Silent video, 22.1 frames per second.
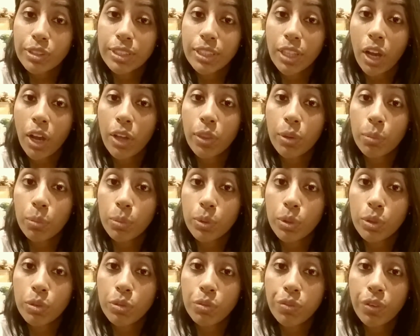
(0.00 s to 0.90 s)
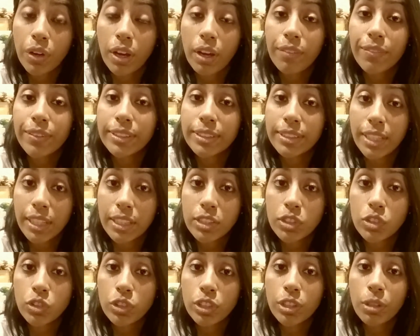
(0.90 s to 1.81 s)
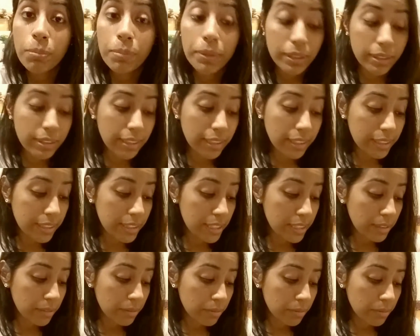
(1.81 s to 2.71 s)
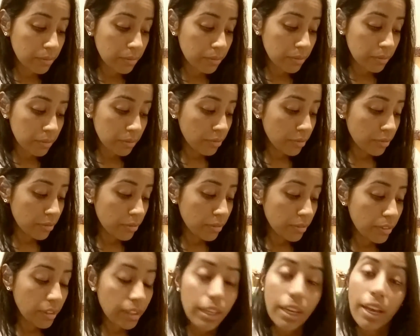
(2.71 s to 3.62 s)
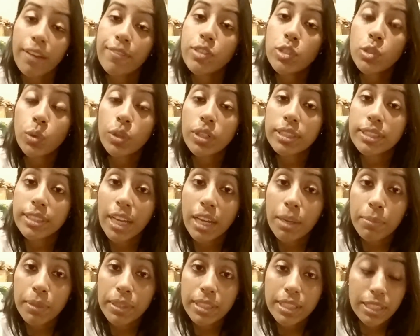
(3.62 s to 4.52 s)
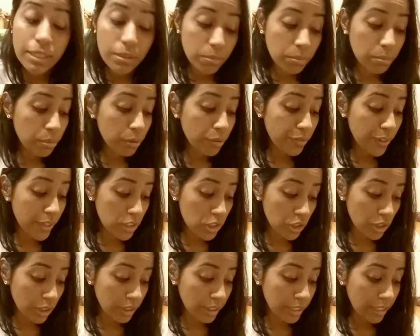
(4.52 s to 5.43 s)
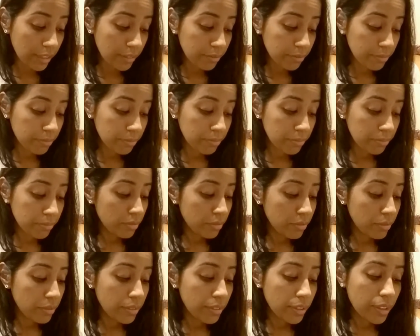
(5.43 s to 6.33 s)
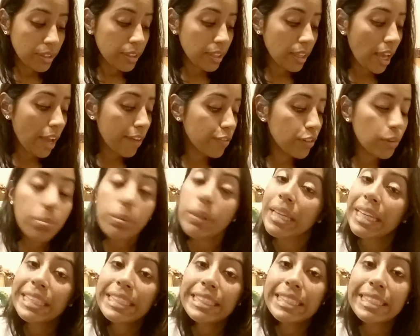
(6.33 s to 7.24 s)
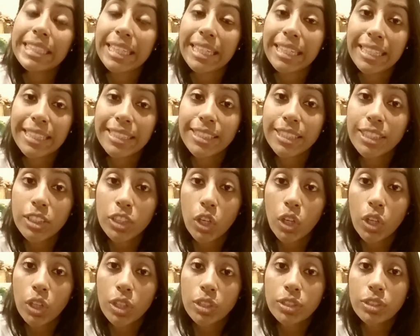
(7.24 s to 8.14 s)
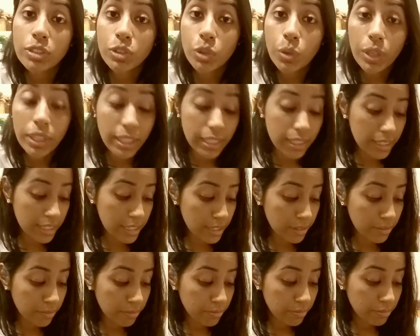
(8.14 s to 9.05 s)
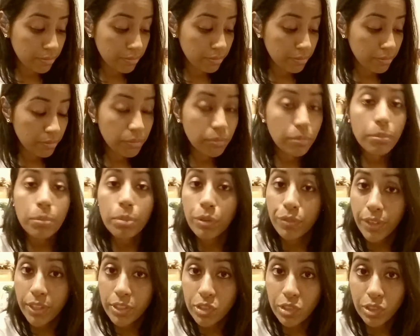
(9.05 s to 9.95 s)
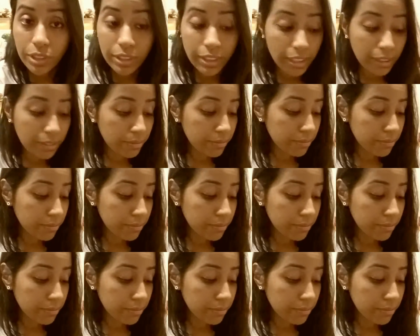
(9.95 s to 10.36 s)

on the roof of industrial buildings. I've sorted diamonds professionally. I've replaced and installed toilets professionally.